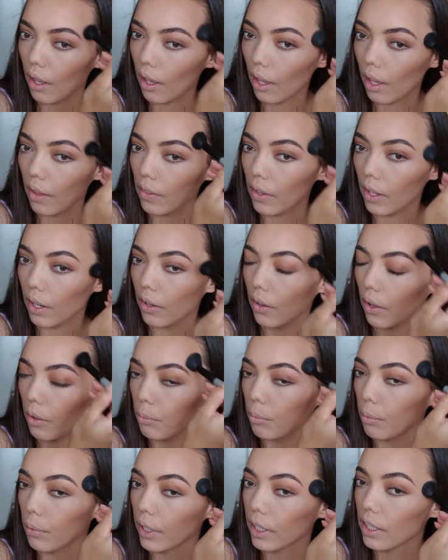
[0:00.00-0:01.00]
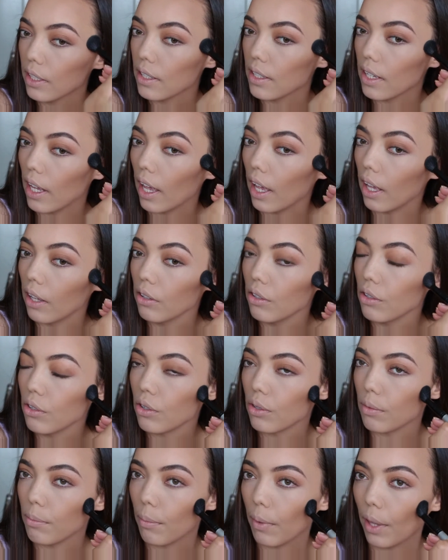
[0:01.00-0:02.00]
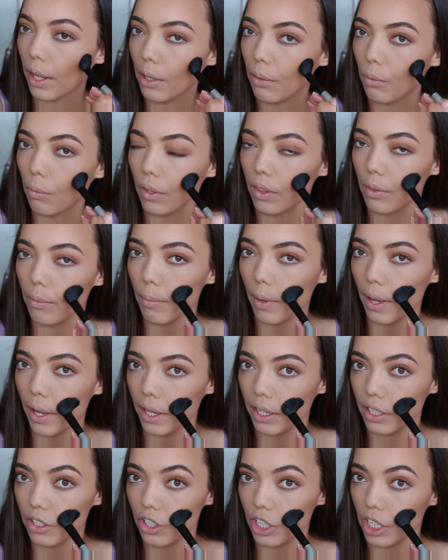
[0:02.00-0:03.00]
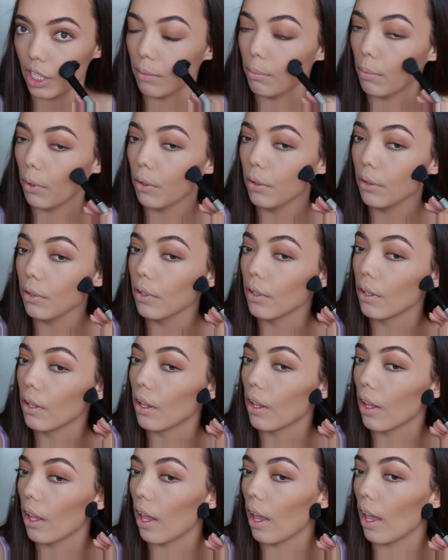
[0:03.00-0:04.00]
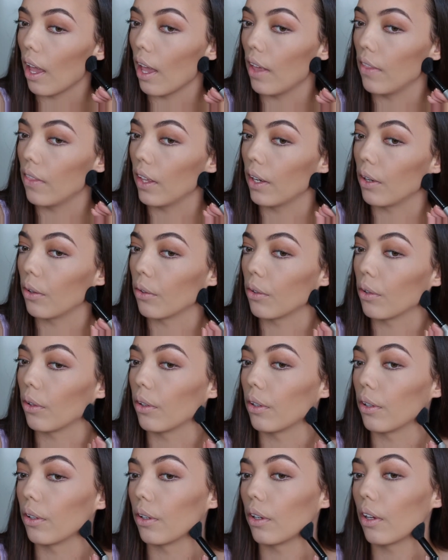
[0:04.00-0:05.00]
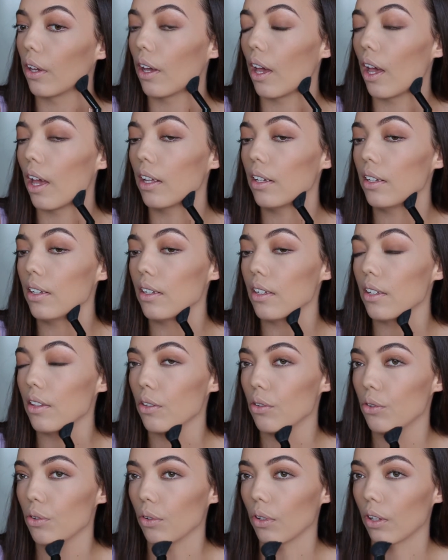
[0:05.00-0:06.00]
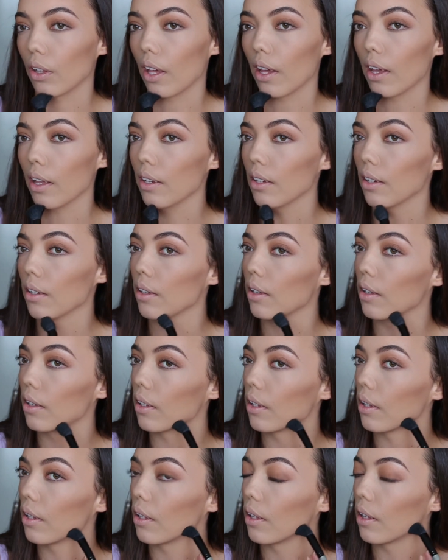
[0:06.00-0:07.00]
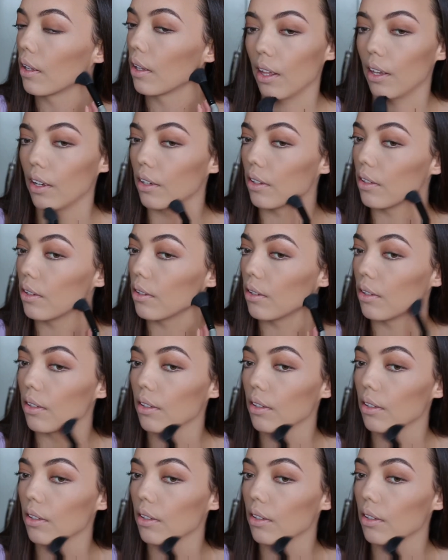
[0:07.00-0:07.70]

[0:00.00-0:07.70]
and then I'll bring it down to meet with my cheekbone, and then I'll go under the jawline and